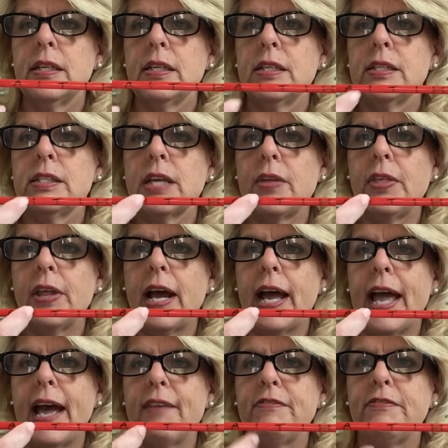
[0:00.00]
so that I
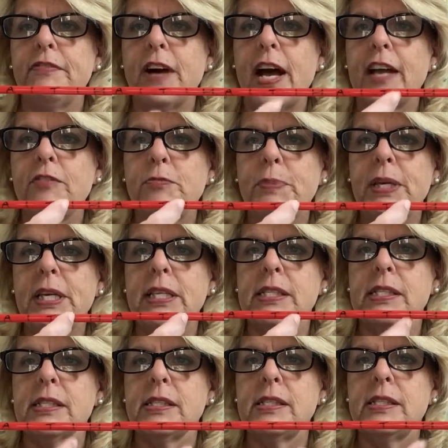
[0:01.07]
have 5
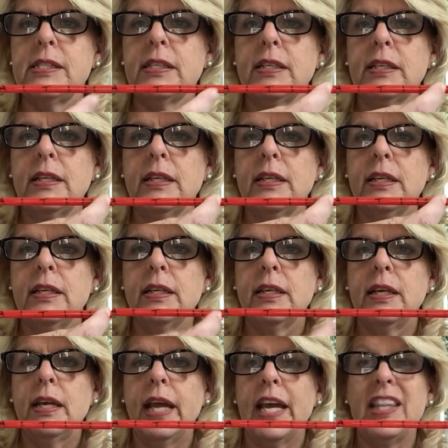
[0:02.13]
pieces.
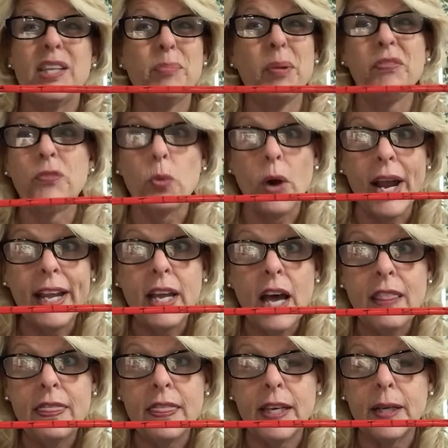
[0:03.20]
And then before I
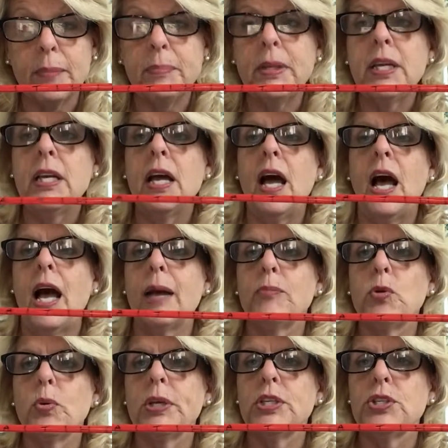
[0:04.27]
cut them, I'm
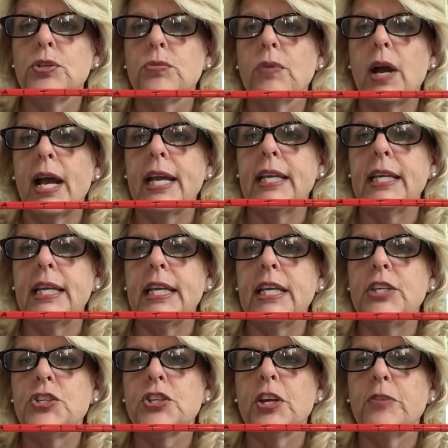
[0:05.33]
going to write
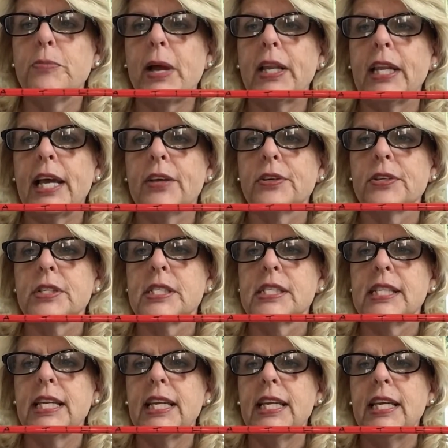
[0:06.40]
each of my letters,
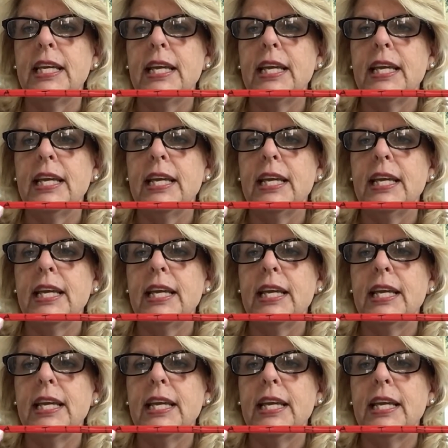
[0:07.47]
C-A-T-H-Y.